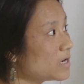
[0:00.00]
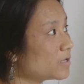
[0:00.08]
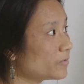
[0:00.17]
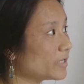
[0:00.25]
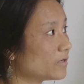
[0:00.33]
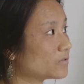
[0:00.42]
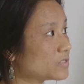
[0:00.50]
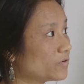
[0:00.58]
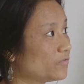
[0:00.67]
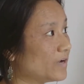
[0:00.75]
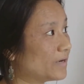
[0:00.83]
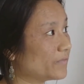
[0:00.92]
We also
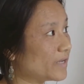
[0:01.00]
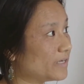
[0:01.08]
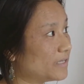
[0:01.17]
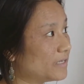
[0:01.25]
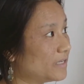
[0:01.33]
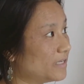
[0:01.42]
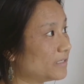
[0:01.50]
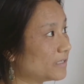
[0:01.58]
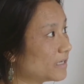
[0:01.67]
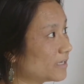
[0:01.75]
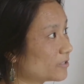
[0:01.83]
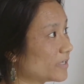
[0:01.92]
found that an
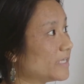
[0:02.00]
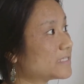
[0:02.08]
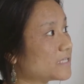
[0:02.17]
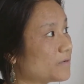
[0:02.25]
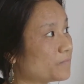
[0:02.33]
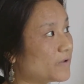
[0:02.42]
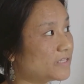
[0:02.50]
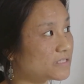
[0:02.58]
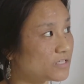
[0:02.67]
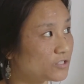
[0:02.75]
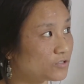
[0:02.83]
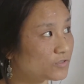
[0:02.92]
increase in
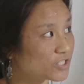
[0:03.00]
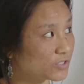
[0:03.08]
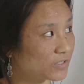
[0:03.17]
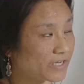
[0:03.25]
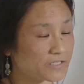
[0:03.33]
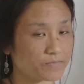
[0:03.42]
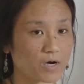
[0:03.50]
institutionalized